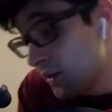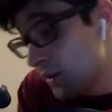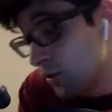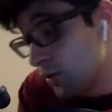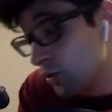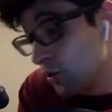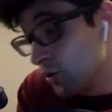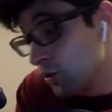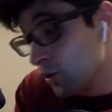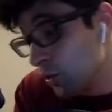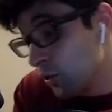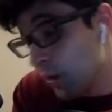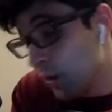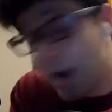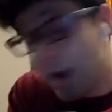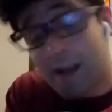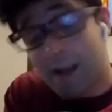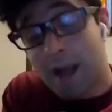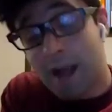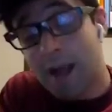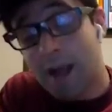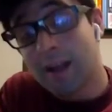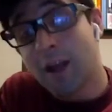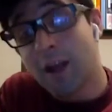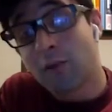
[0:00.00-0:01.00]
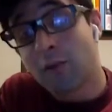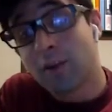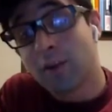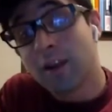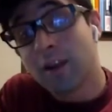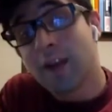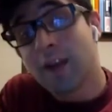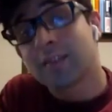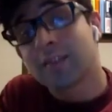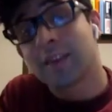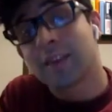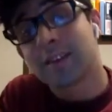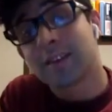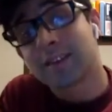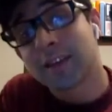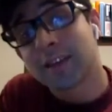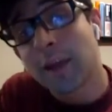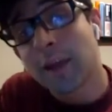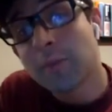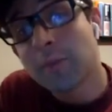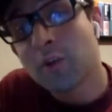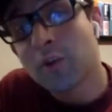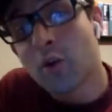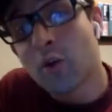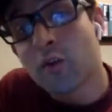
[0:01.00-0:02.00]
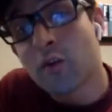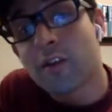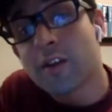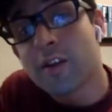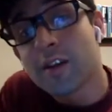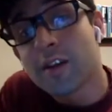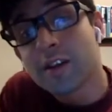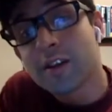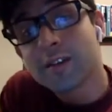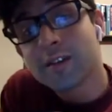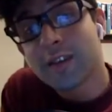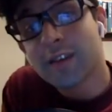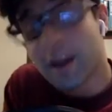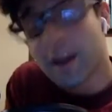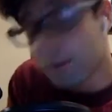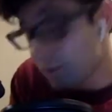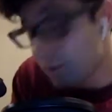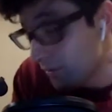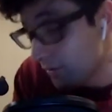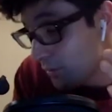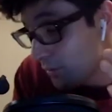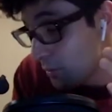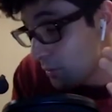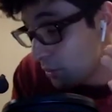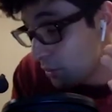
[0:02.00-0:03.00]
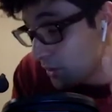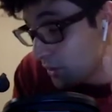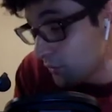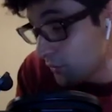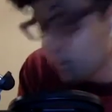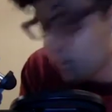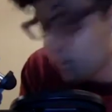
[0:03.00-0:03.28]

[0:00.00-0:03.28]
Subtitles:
to, I realized I skipped over this. I don't know if you boys